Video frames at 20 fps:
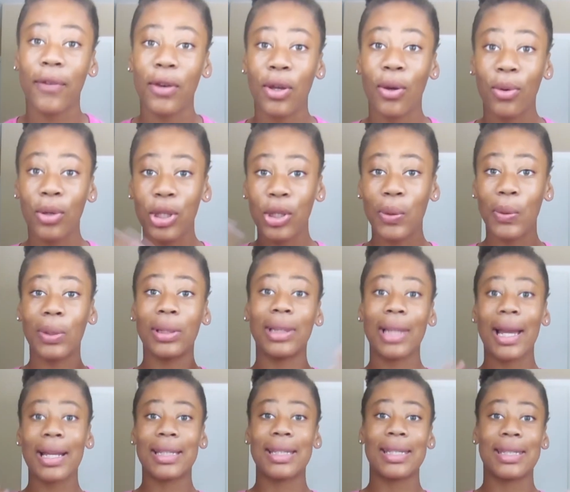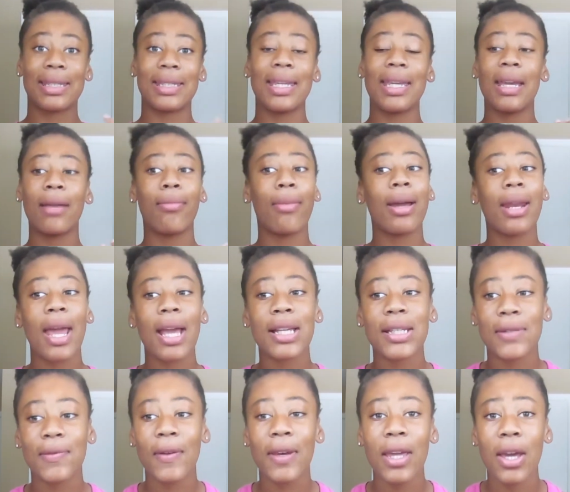of video you would like to see in my
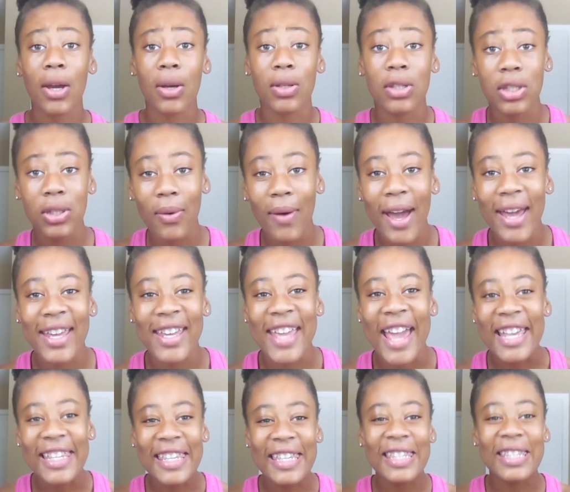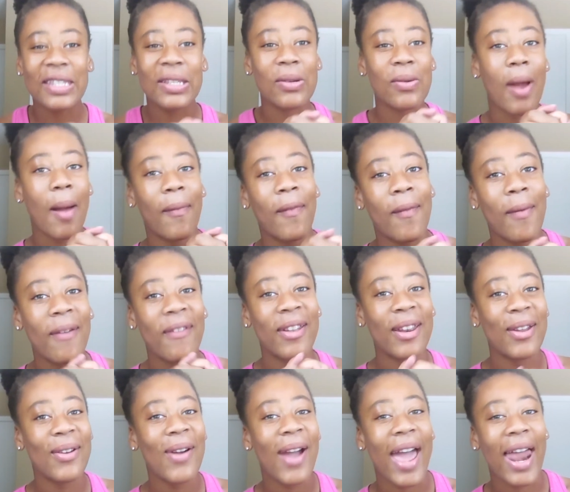next video. So I guess this is a wrap for my
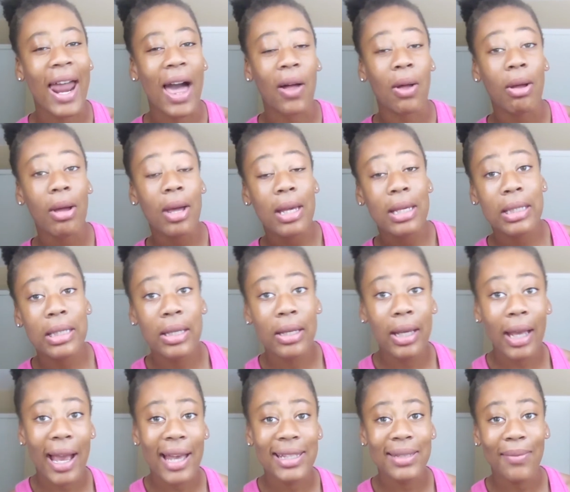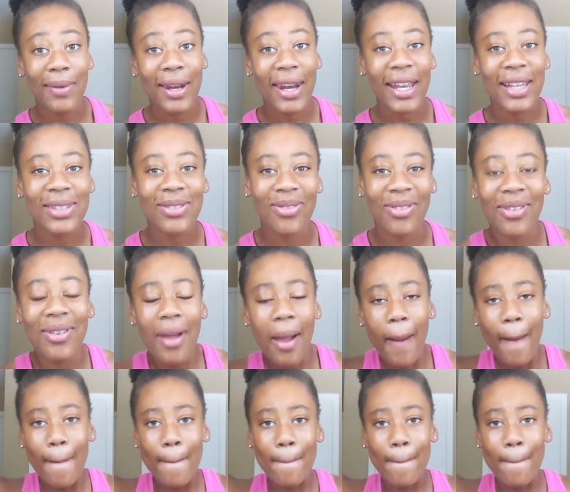video, and I'll see you guys in my next one.